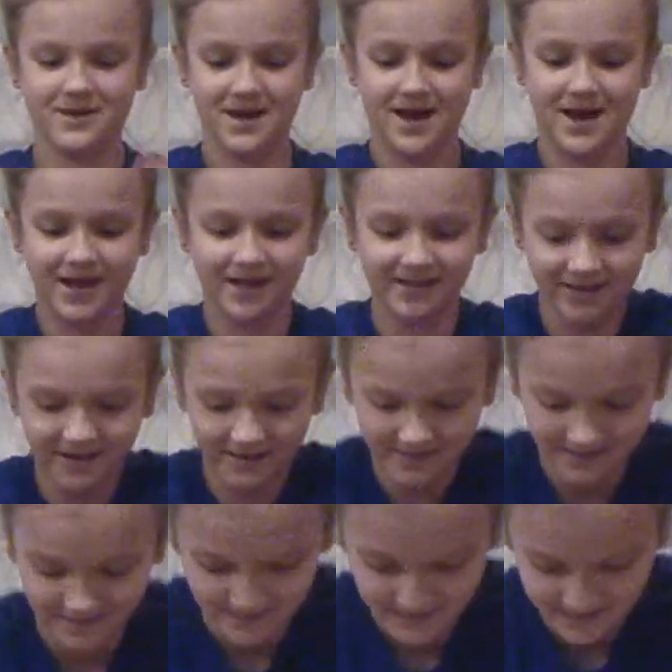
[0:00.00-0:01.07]
I like
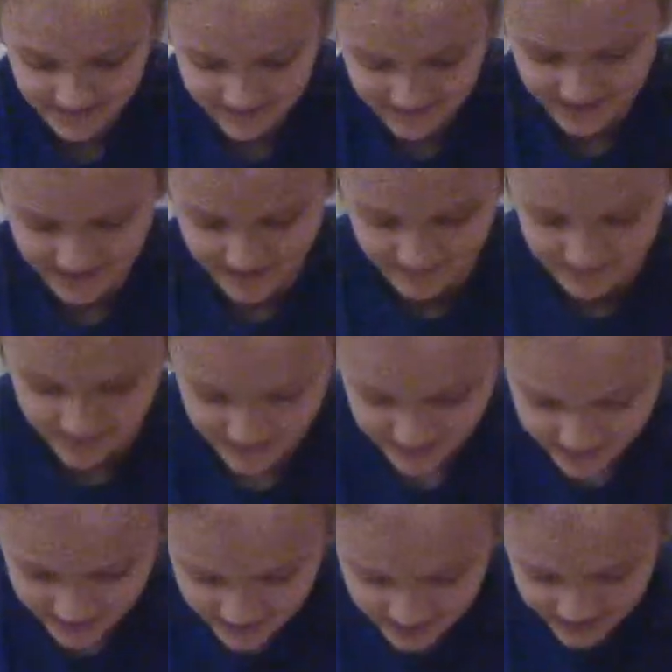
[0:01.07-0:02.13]
this slime.
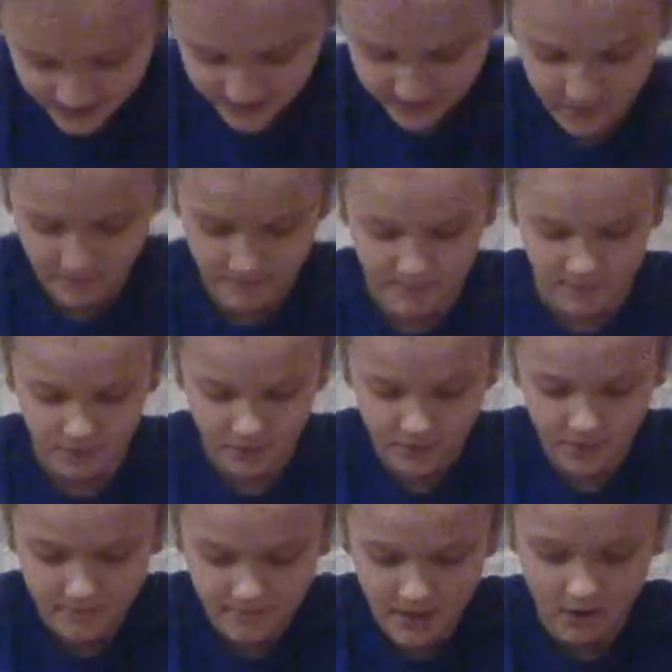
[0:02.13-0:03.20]
It's a bigger
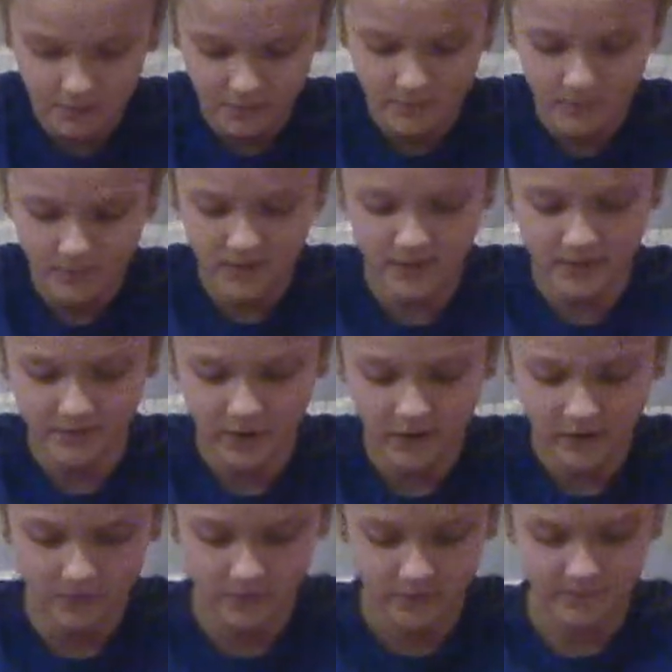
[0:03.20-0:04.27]
amount than what I thought it would